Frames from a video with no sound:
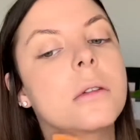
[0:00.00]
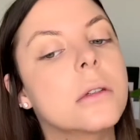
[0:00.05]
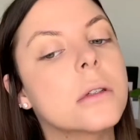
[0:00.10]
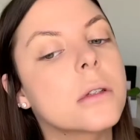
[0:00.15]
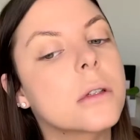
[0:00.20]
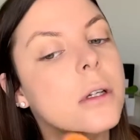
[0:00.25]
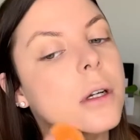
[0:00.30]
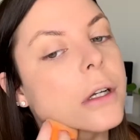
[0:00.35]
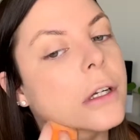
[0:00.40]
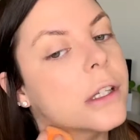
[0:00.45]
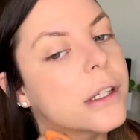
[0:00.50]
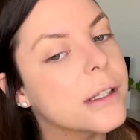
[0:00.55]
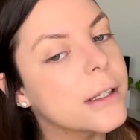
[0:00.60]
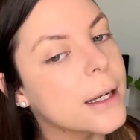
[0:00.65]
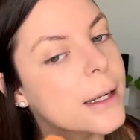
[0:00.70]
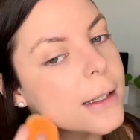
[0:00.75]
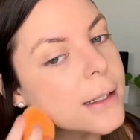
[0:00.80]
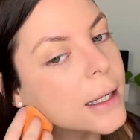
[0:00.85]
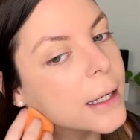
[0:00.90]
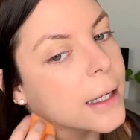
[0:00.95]
Gotta
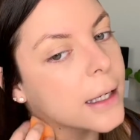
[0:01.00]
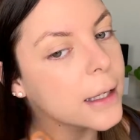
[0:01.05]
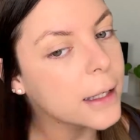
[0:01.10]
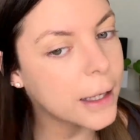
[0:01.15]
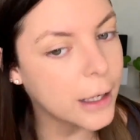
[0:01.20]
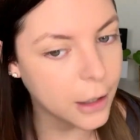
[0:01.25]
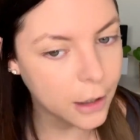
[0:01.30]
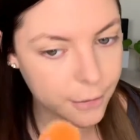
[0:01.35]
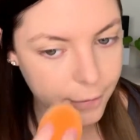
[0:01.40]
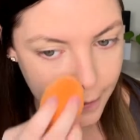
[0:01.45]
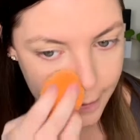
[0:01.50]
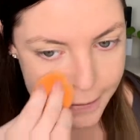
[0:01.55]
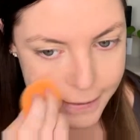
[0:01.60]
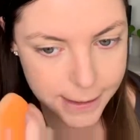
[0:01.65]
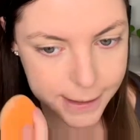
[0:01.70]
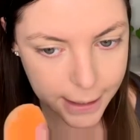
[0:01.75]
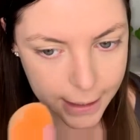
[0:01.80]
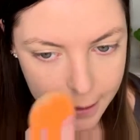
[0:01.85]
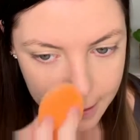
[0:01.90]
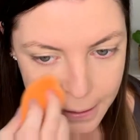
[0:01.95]
start taking care of our
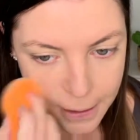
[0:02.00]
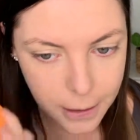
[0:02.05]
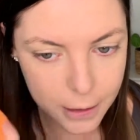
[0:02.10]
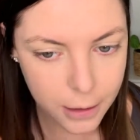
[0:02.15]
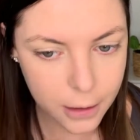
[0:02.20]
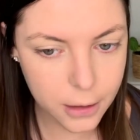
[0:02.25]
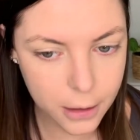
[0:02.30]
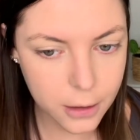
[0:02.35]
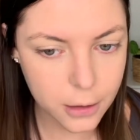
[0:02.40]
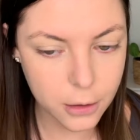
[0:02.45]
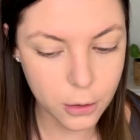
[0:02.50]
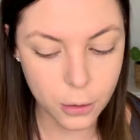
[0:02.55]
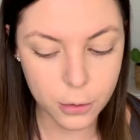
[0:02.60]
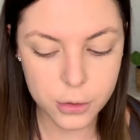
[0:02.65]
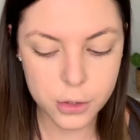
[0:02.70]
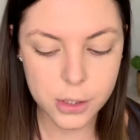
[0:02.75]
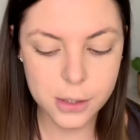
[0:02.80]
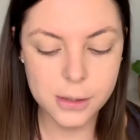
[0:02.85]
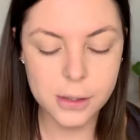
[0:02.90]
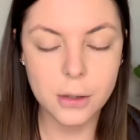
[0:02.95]
skin, not
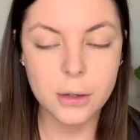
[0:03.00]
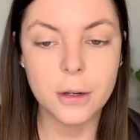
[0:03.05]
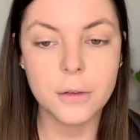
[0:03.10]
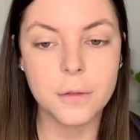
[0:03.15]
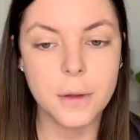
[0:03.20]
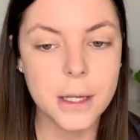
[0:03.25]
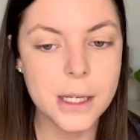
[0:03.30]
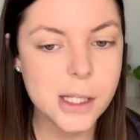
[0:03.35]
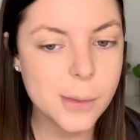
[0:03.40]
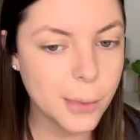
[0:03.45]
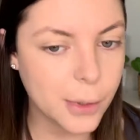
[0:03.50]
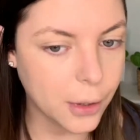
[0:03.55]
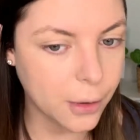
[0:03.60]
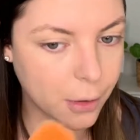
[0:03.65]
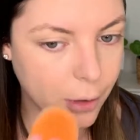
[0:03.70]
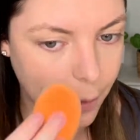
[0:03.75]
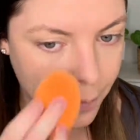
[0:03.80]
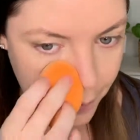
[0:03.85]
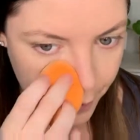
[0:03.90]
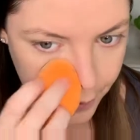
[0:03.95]
just on our face, but on
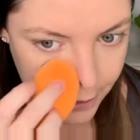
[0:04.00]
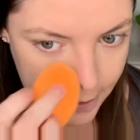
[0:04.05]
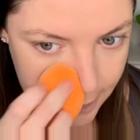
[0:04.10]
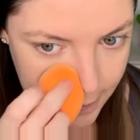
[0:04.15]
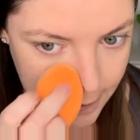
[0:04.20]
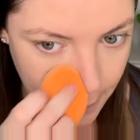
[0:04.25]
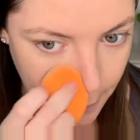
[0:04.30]
our body too.